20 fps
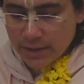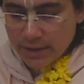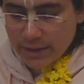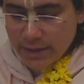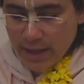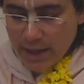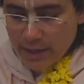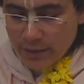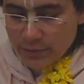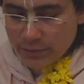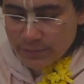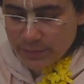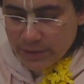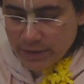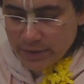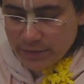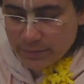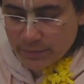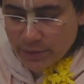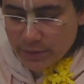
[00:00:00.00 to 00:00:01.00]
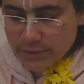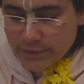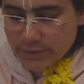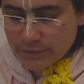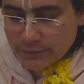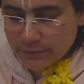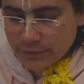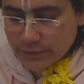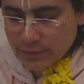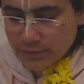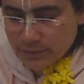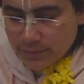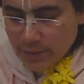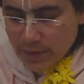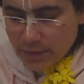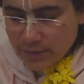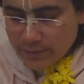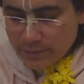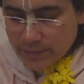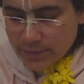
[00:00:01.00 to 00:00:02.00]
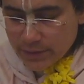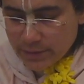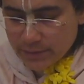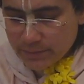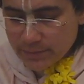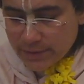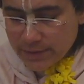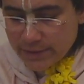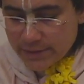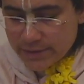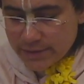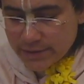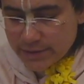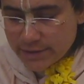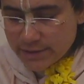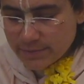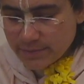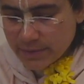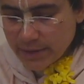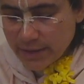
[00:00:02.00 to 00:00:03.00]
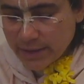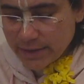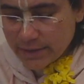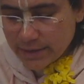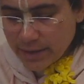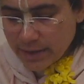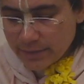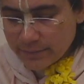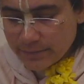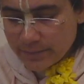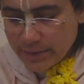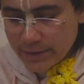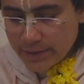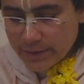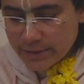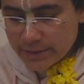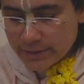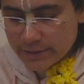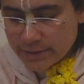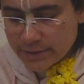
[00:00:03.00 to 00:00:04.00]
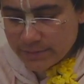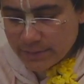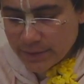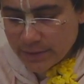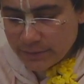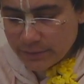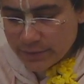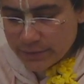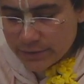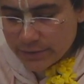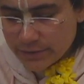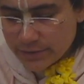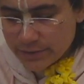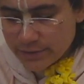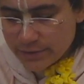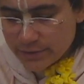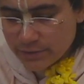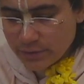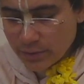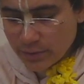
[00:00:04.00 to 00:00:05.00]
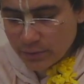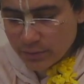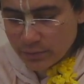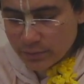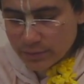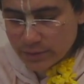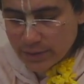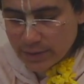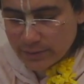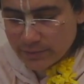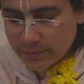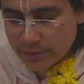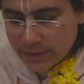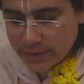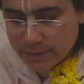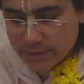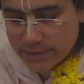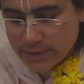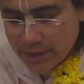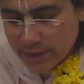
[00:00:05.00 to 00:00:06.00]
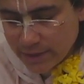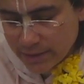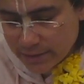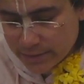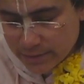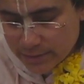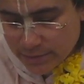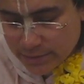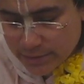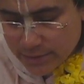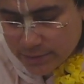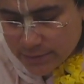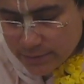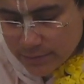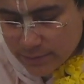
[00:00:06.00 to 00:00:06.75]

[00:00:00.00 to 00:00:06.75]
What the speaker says: Now, being merciful upon me, please explain that means by which this goal can be attained.